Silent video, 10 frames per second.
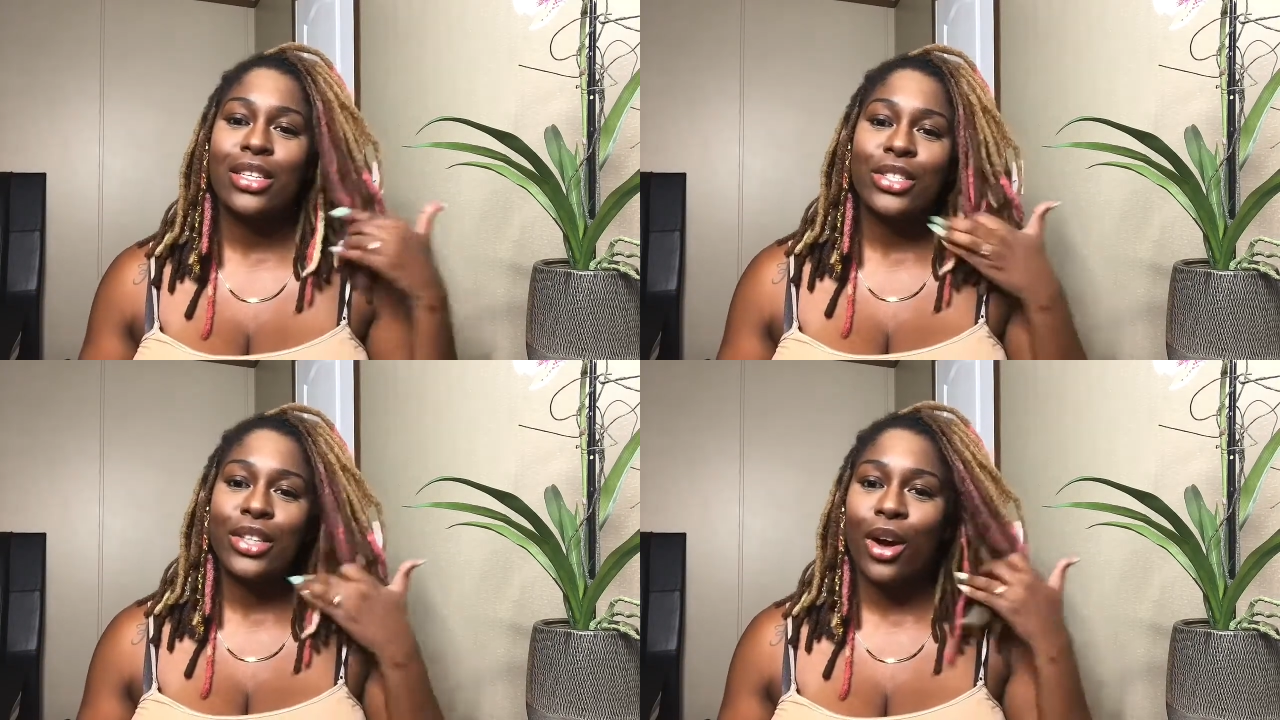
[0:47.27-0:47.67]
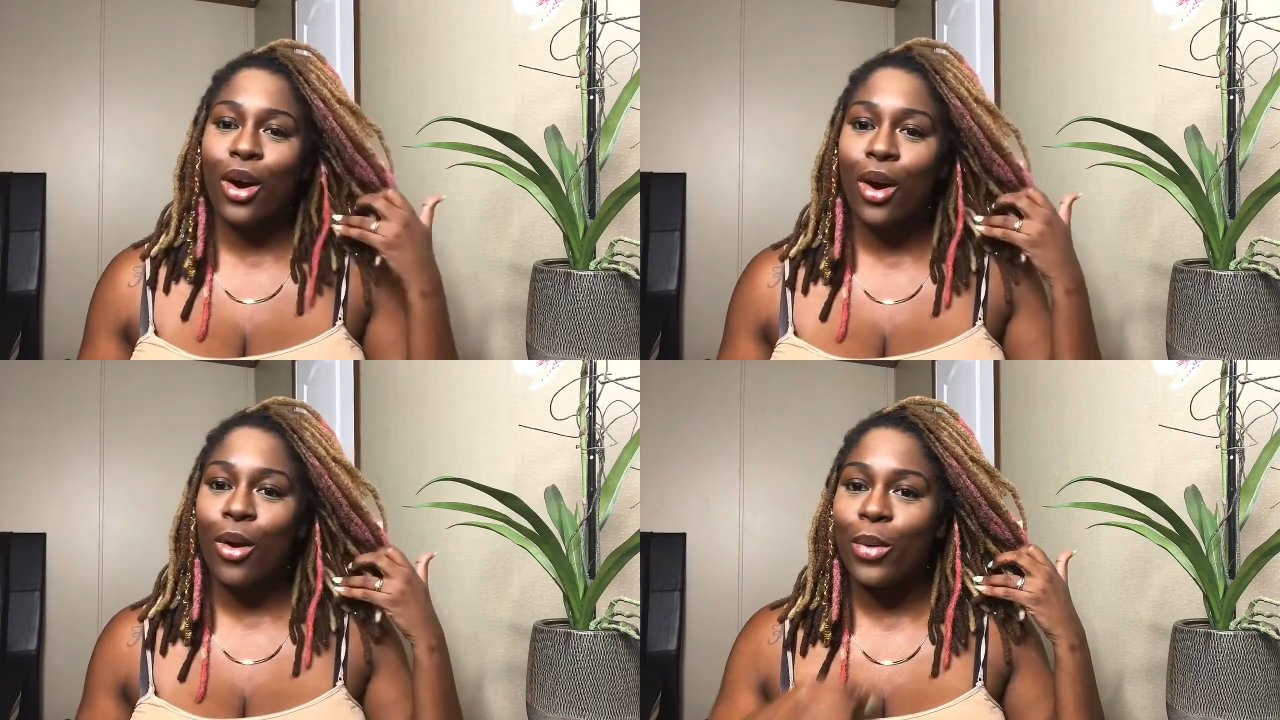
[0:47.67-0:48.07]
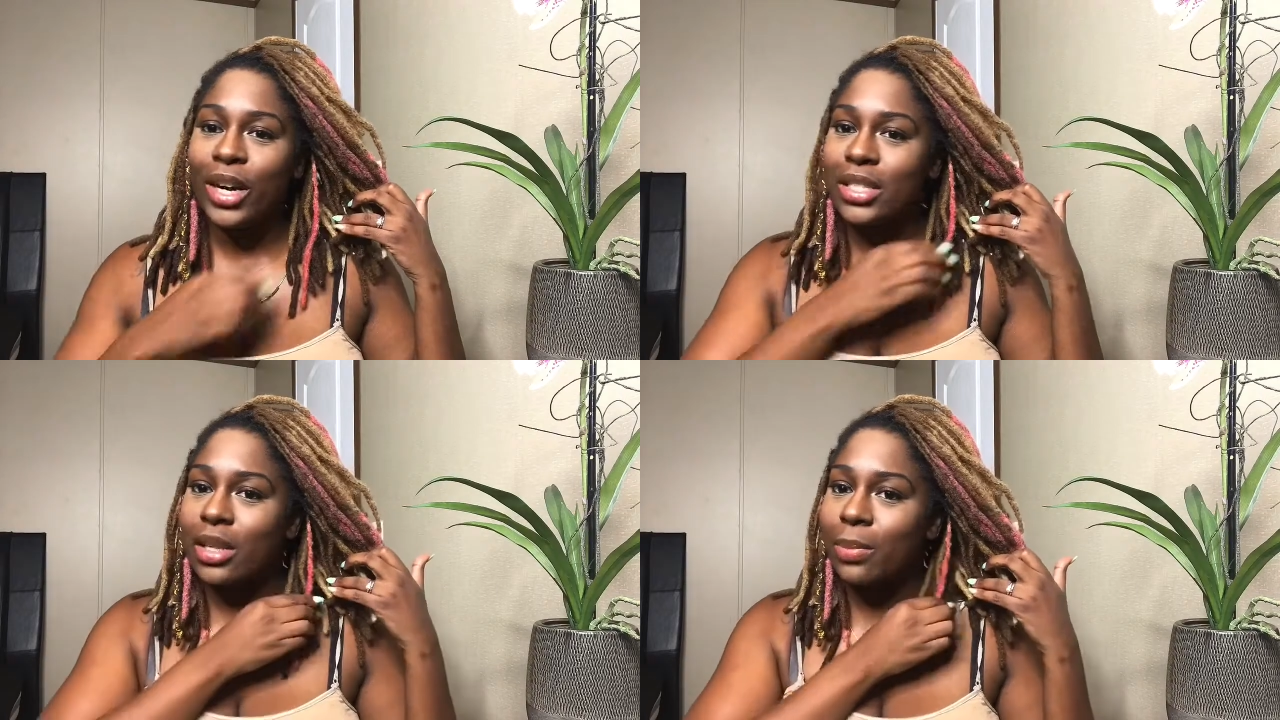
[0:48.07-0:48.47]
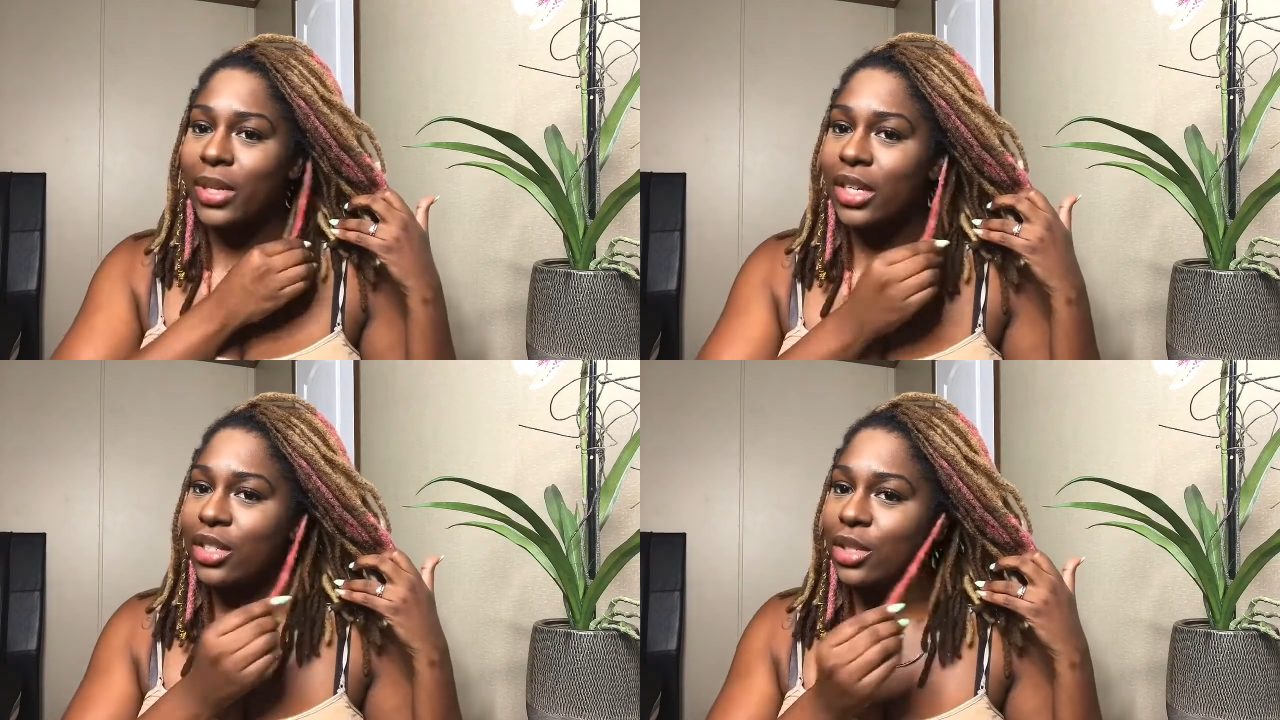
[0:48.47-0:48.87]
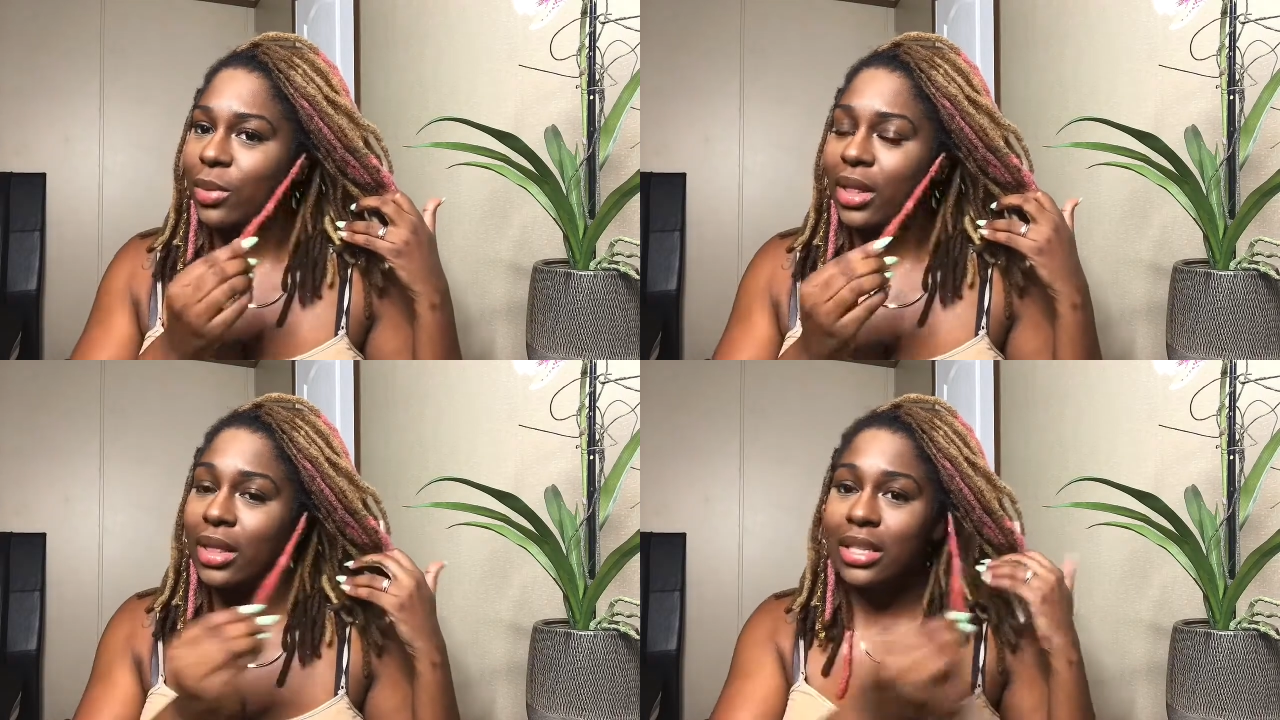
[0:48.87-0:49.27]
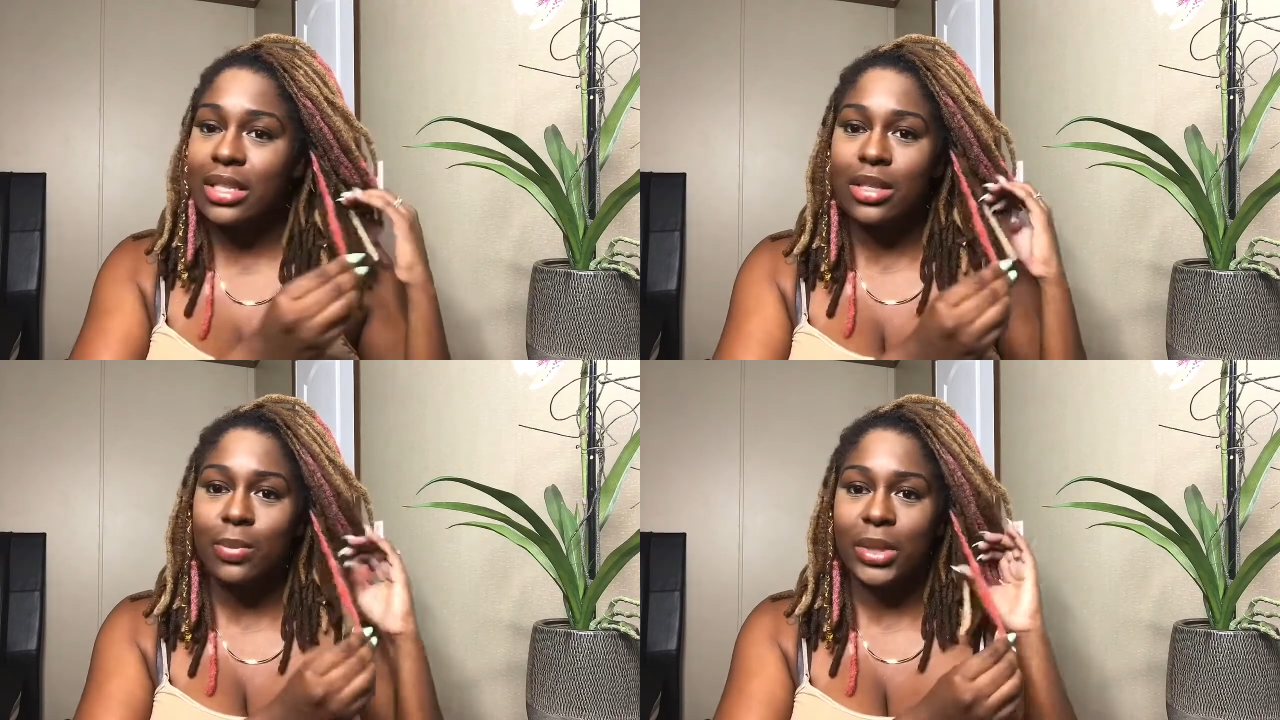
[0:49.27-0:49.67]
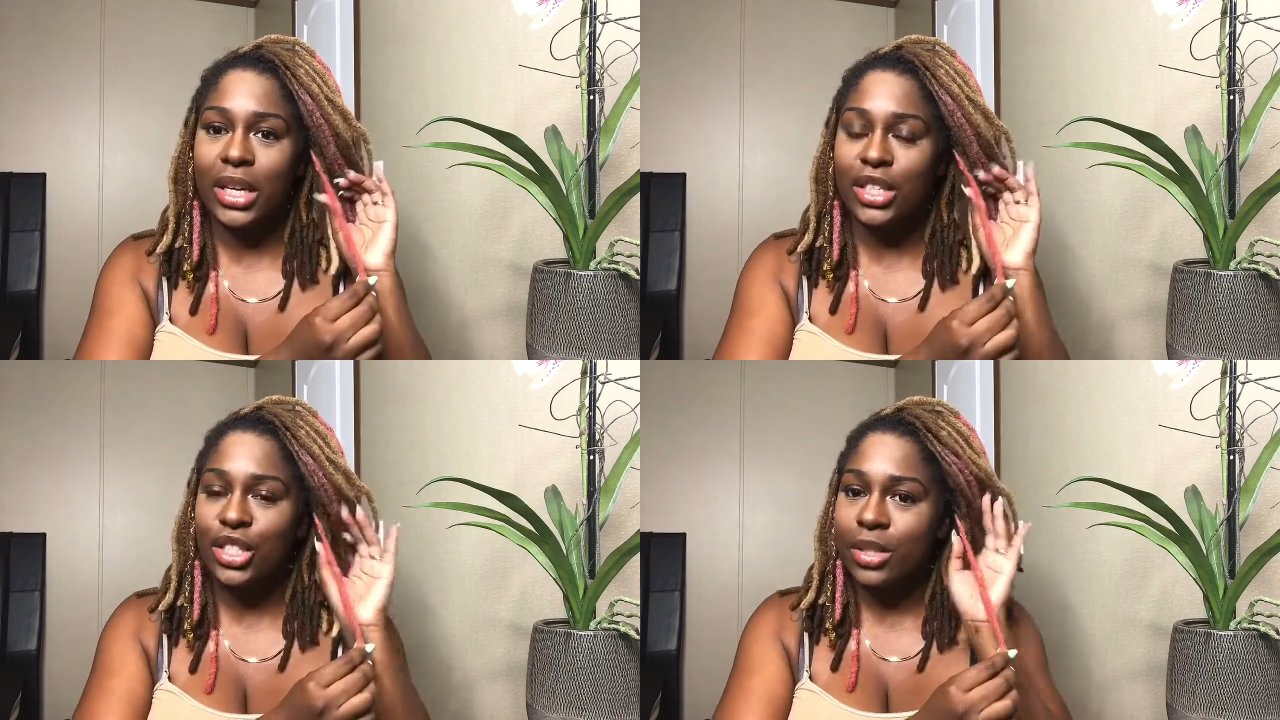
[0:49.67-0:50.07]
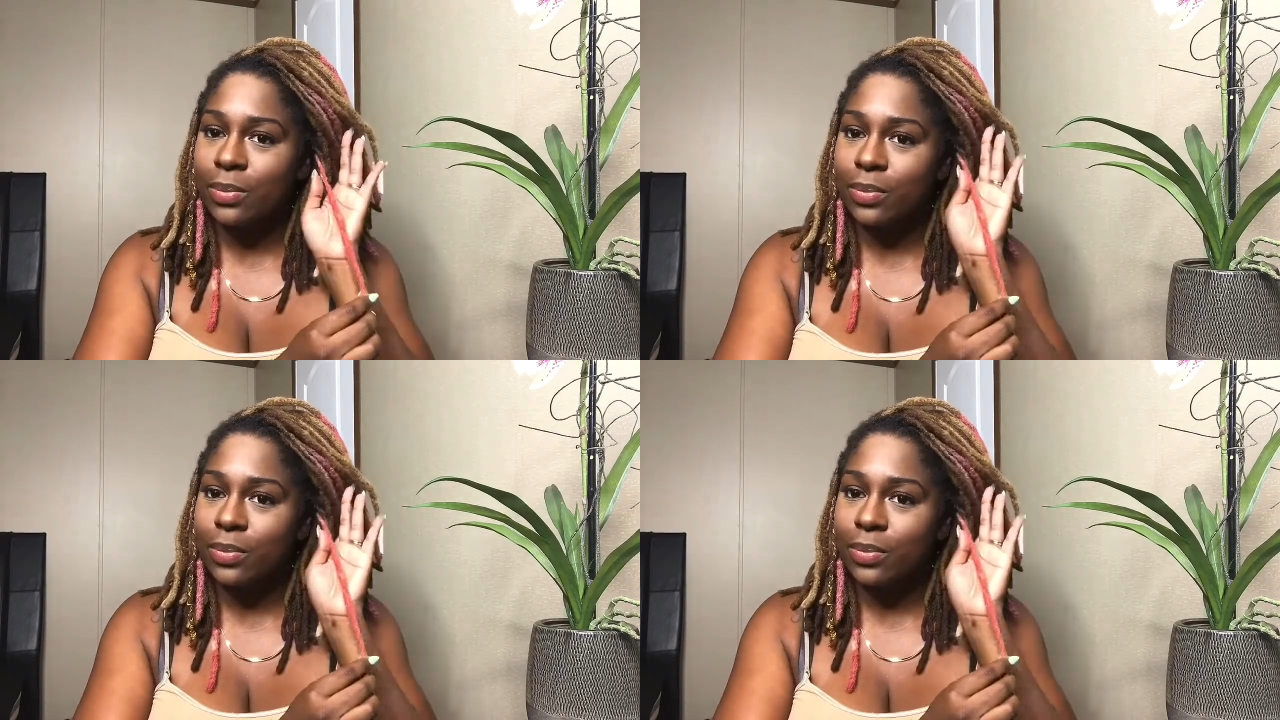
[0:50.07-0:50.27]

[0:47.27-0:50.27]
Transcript: So where's the bleached one? This is bleached.